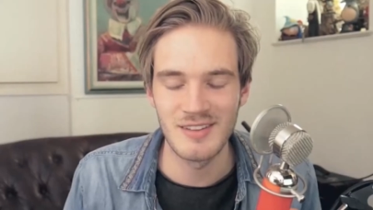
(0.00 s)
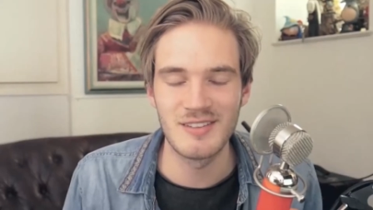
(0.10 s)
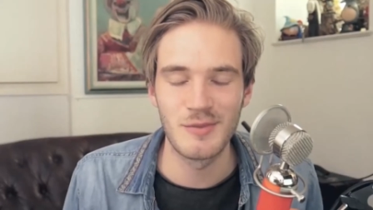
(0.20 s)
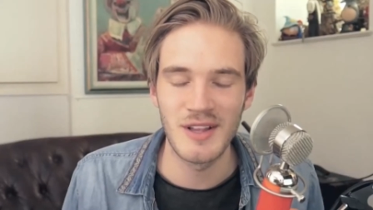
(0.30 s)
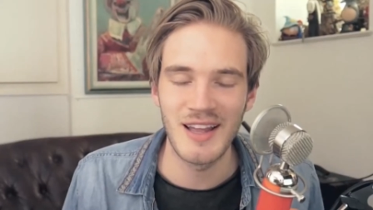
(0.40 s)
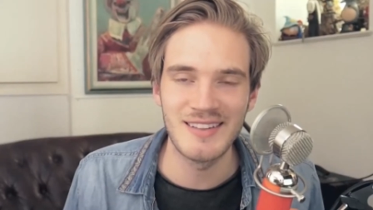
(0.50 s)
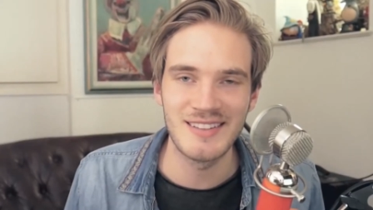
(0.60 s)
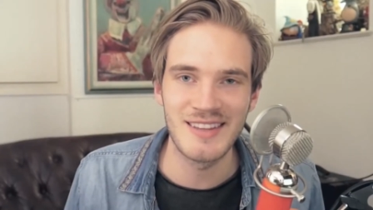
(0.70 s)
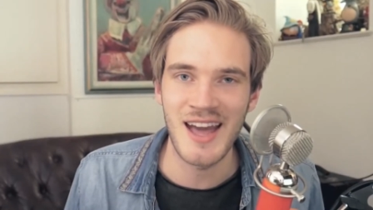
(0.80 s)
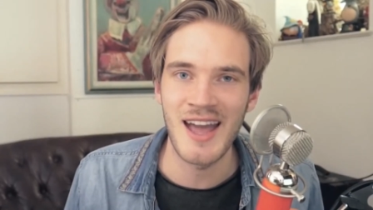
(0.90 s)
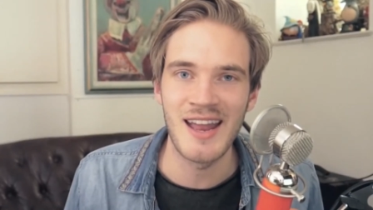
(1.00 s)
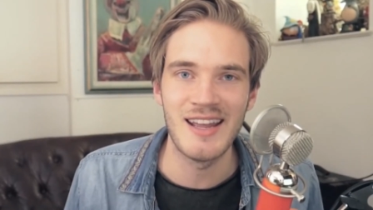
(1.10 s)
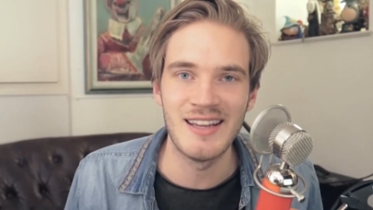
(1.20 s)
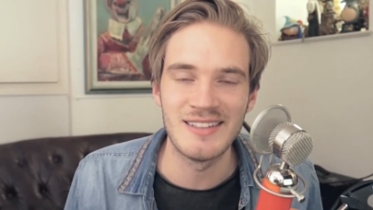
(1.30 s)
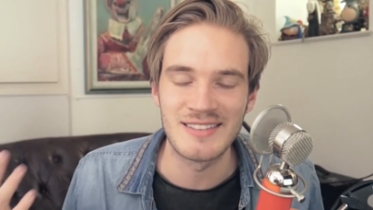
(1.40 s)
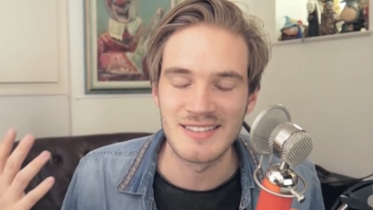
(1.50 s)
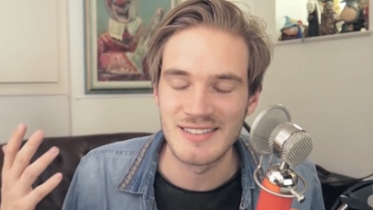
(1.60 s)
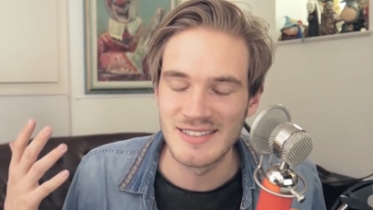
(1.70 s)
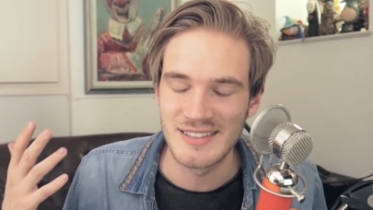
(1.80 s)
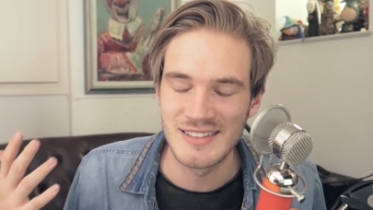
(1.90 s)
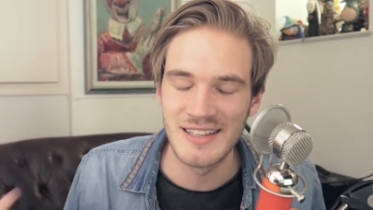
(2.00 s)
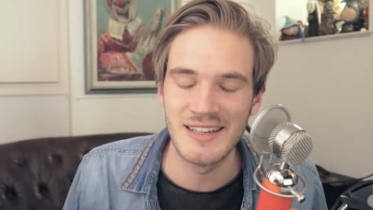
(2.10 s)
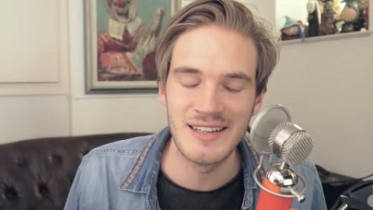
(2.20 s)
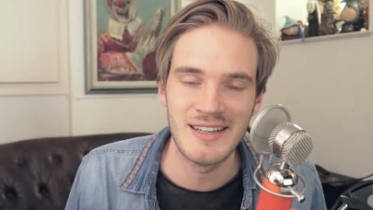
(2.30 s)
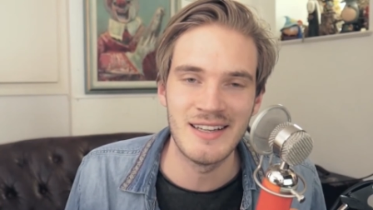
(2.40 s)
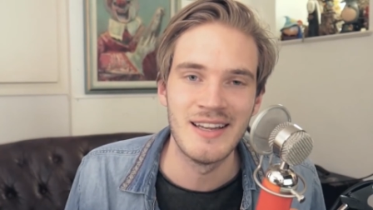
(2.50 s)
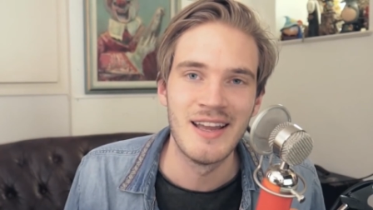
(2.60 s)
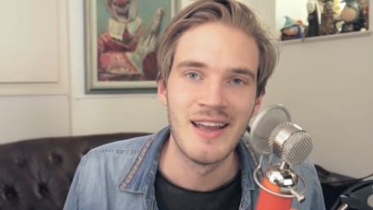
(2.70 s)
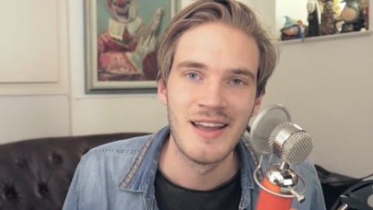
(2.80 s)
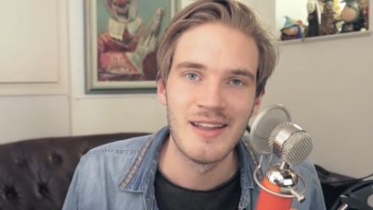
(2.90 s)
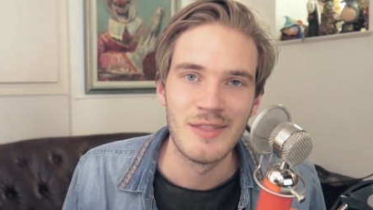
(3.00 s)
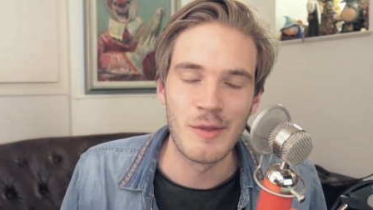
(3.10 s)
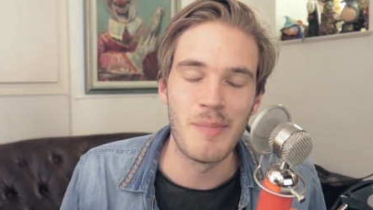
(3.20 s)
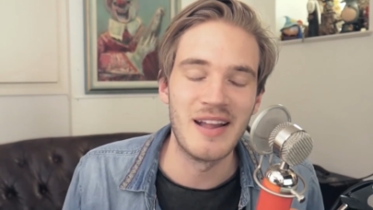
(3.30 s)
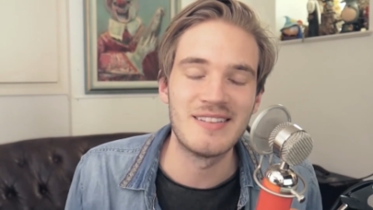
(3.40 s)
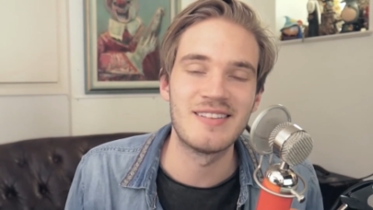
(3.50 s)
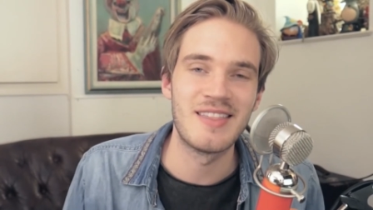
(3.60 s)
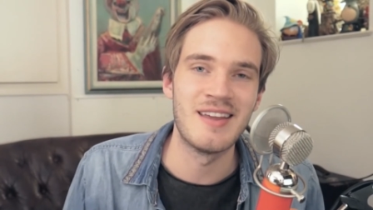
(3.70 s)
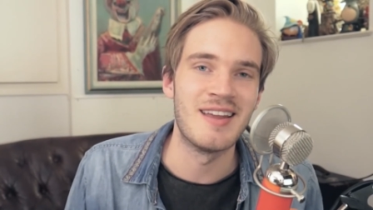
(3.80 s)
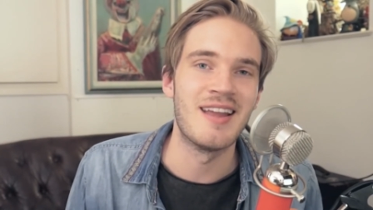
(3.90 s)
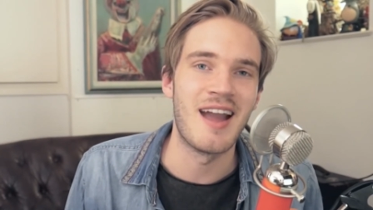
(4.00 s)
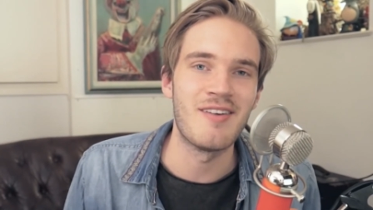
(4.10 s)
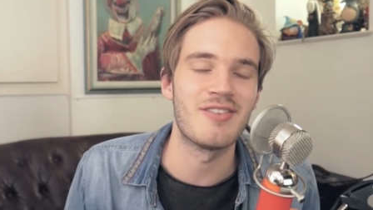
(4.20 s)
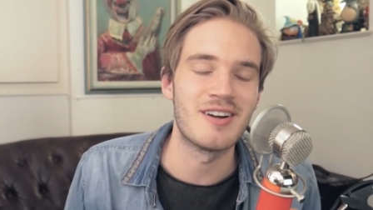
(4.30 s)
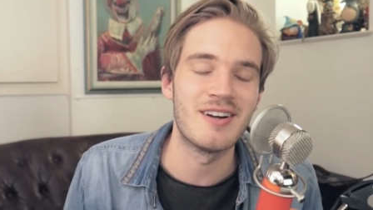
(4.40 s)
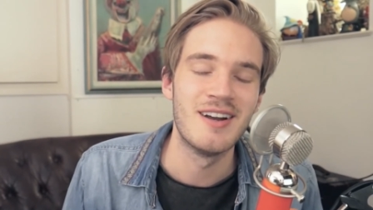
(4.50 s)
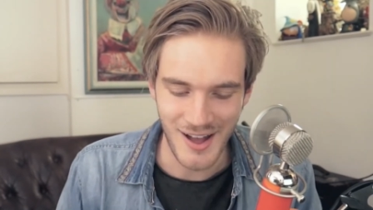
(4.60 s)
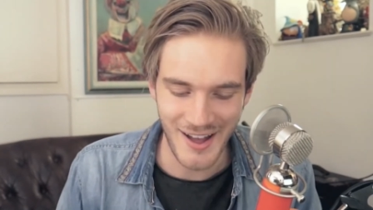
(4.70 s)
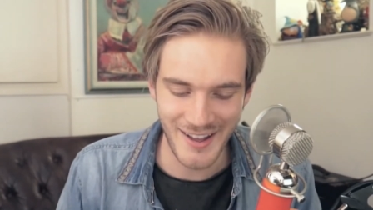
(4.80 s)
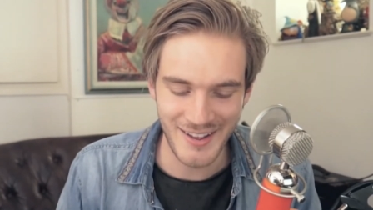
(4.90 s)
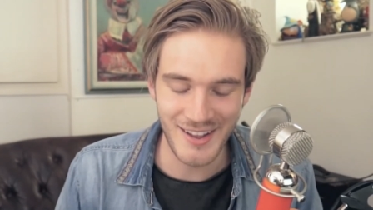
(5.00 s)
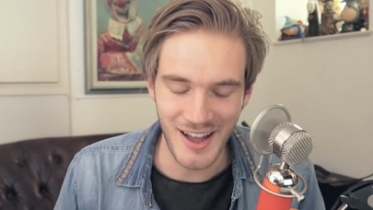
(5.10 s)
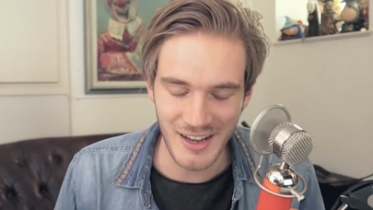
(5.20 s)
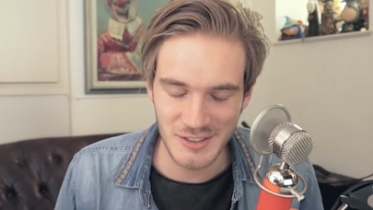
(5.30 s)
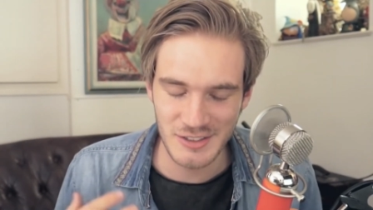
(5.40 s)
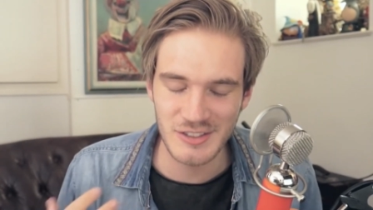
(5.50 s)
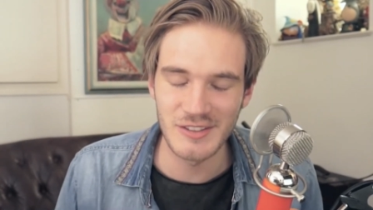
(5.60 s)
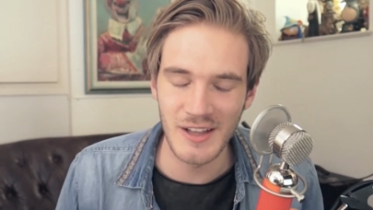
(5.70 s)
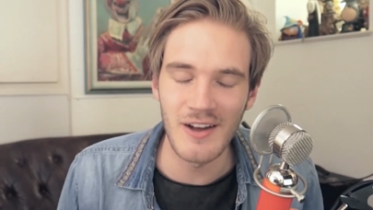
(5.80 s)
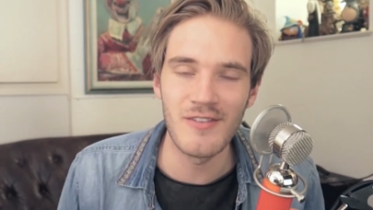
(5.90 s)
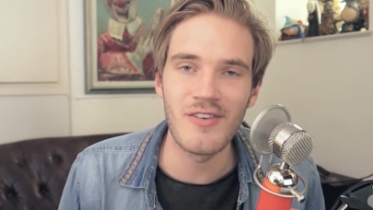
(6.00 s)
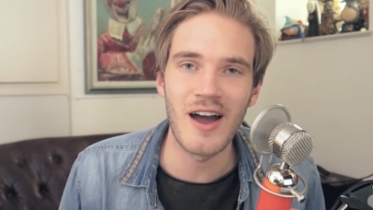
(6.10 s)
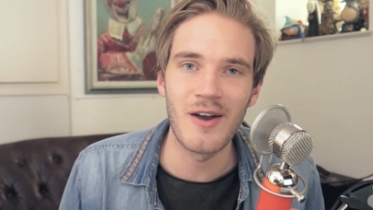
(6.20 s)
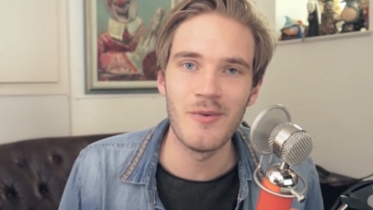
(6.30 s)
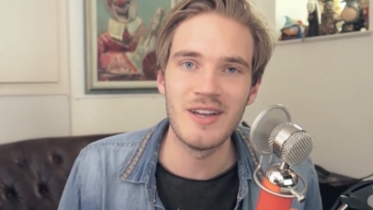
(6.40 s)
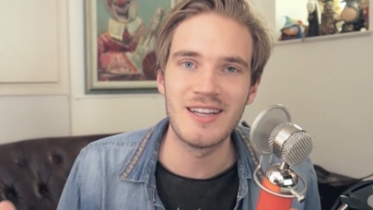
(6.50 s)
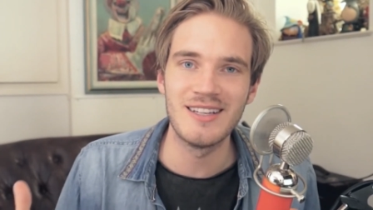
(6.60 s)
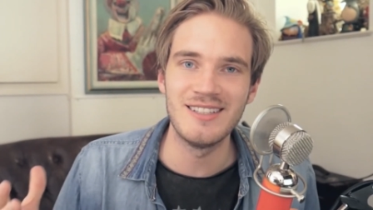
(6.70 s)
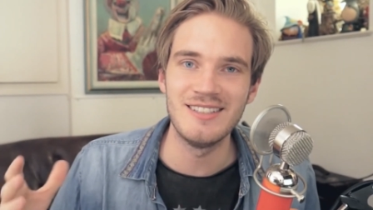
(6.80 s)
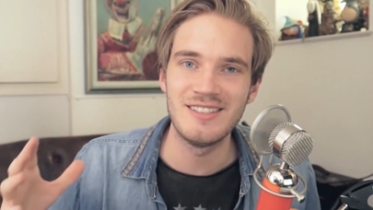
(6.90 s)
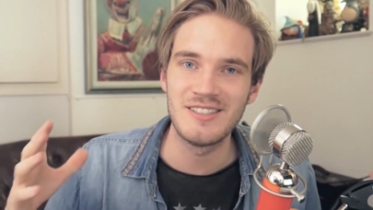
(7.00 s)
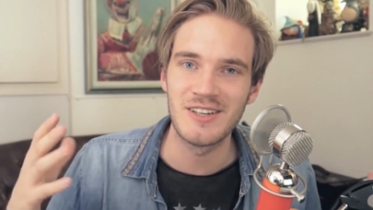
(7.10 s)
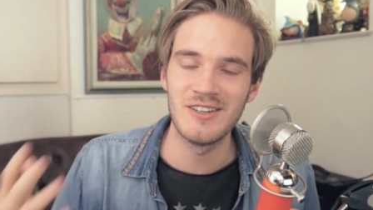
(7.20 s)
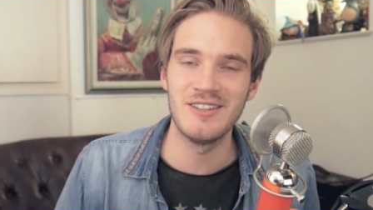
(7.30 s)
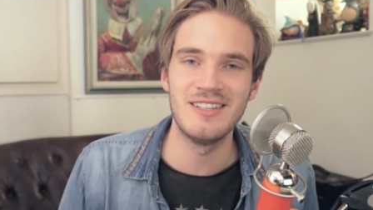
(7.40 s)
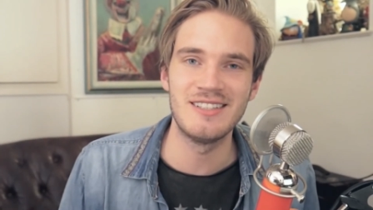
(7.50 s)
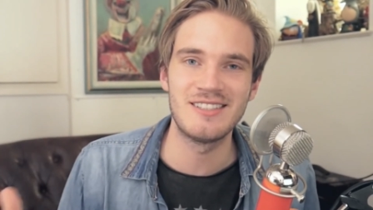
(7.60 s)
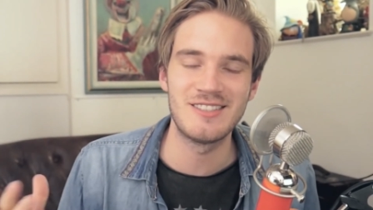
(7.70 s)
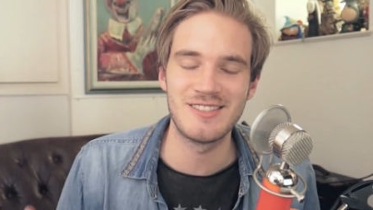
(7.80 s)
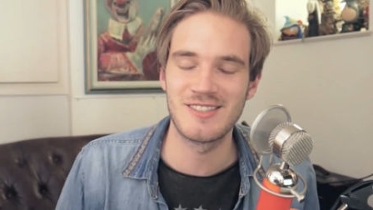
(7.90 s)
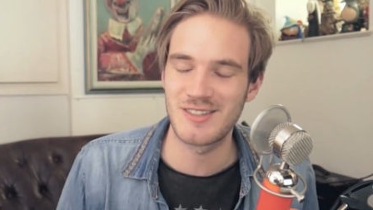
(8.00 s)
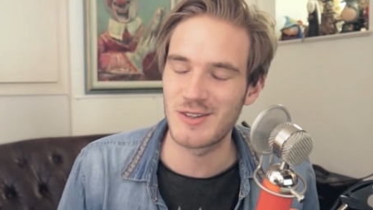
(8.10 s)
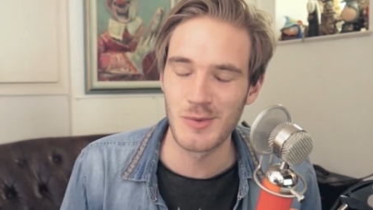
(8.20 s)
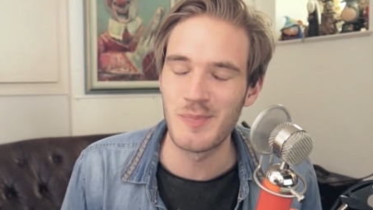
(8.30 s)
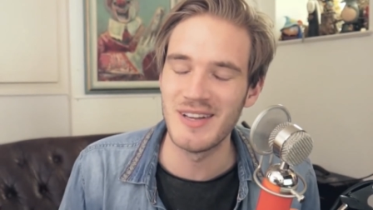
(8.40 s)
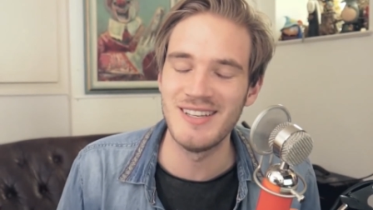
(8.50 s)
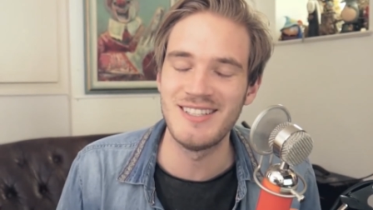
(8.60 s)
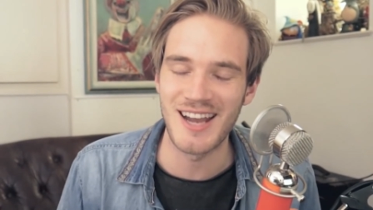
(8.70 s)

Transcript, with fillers: Just realizing that is literally the best thing ever. I I just love how we can turn this stupid